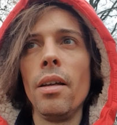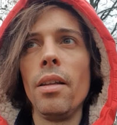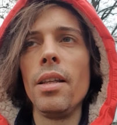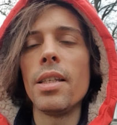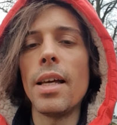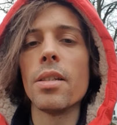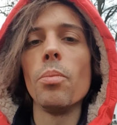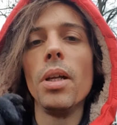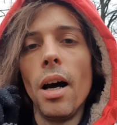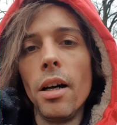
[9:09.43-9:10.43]
this hasn't
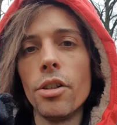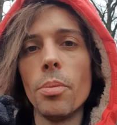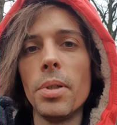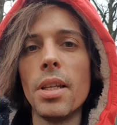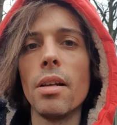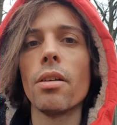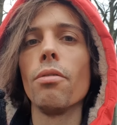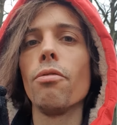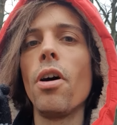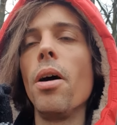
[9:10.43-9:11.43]
been 100%
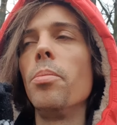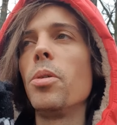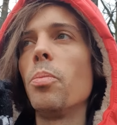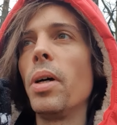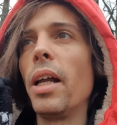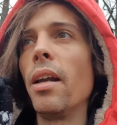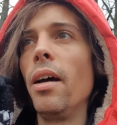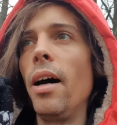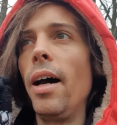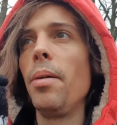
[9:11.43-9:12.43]
confirmed, but
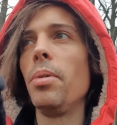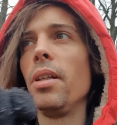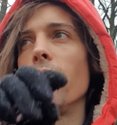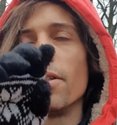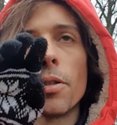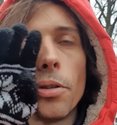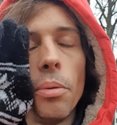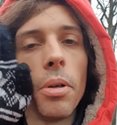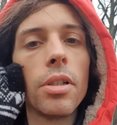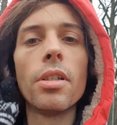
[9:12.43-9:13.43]
I believe it's true
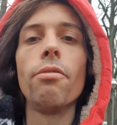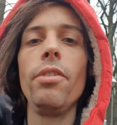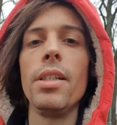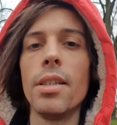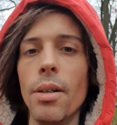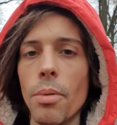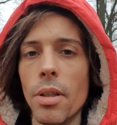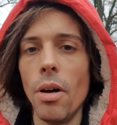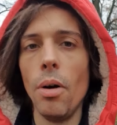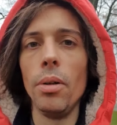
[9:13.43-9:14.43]
because it fits in with
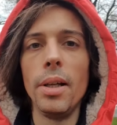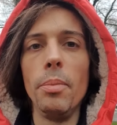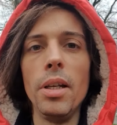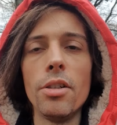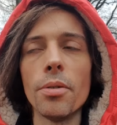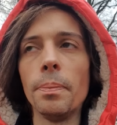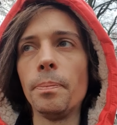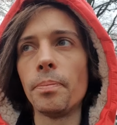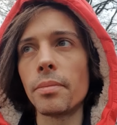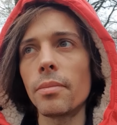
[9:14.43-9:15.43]
the whole image
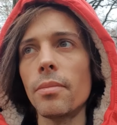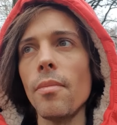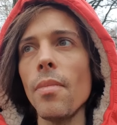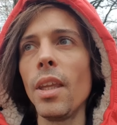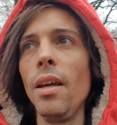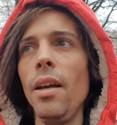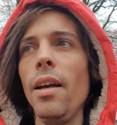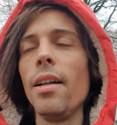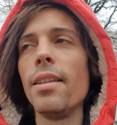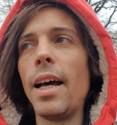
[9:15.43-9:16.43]

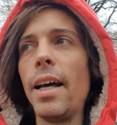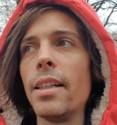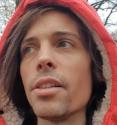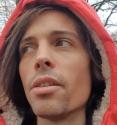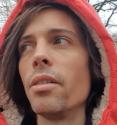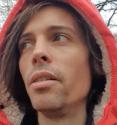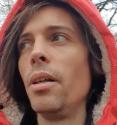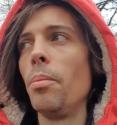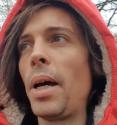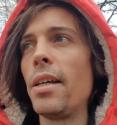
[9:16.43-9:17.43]
that
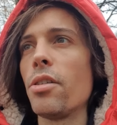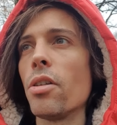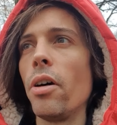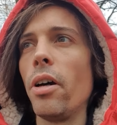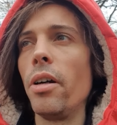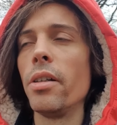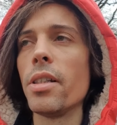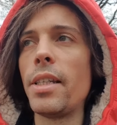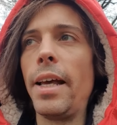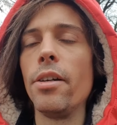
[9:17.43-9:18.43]
Pasteur
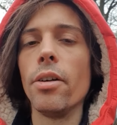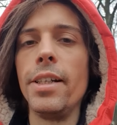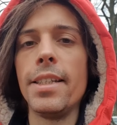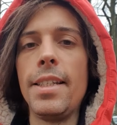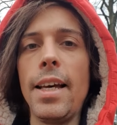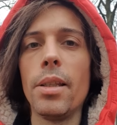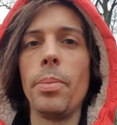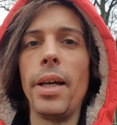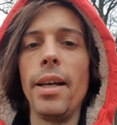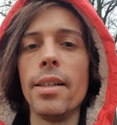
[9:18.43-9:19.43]
said on his
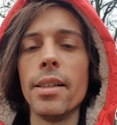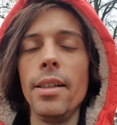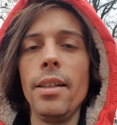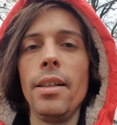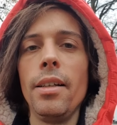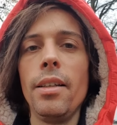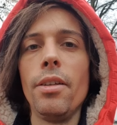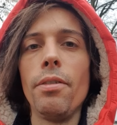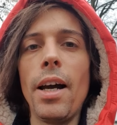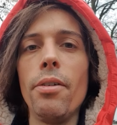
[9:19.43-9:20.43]
deathbed,
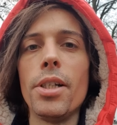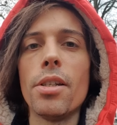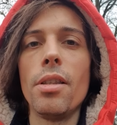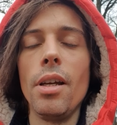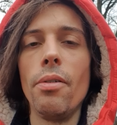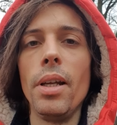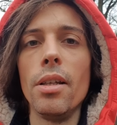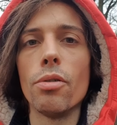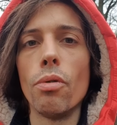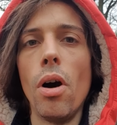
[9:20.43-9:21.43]
the virus theory
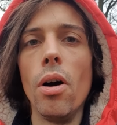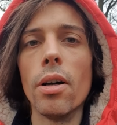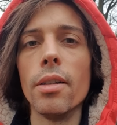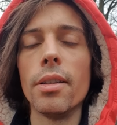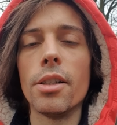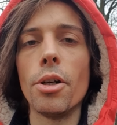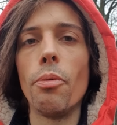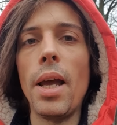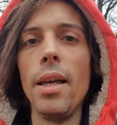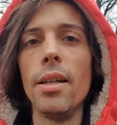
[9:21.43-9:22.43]
is wrong, the
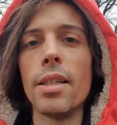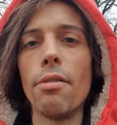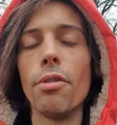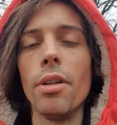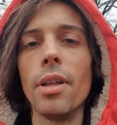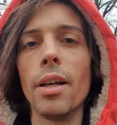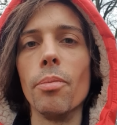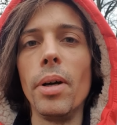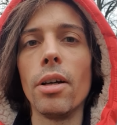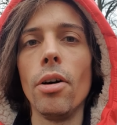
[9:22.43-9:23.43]
terrain is everything,
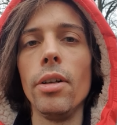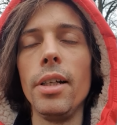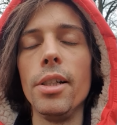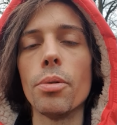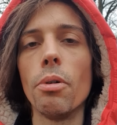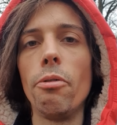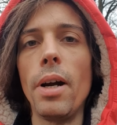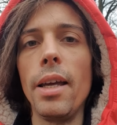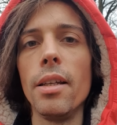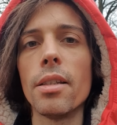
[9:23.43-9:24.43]
my colleagues were
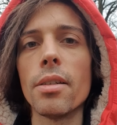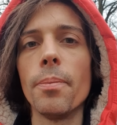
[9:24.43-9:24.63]
right.